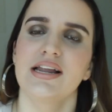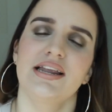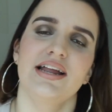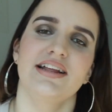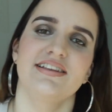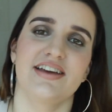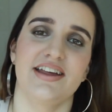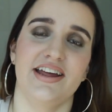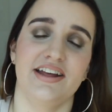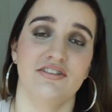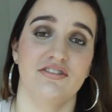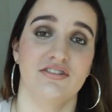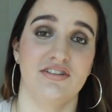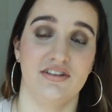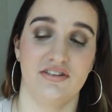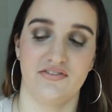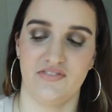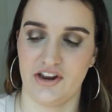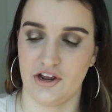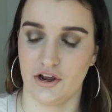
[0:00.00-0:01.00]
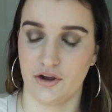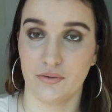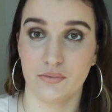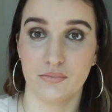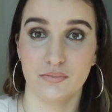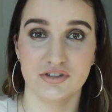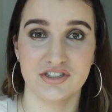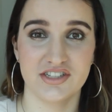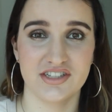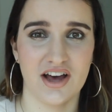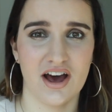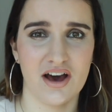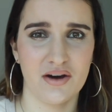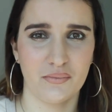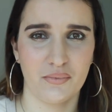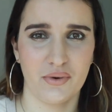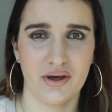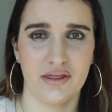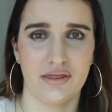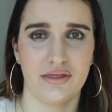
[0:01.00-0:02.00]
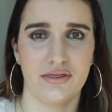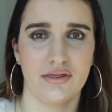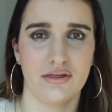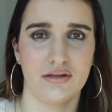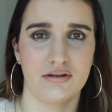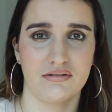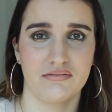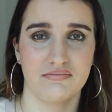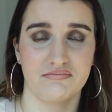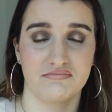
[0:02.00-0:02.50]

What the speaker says: Let's get into this video. We'll start with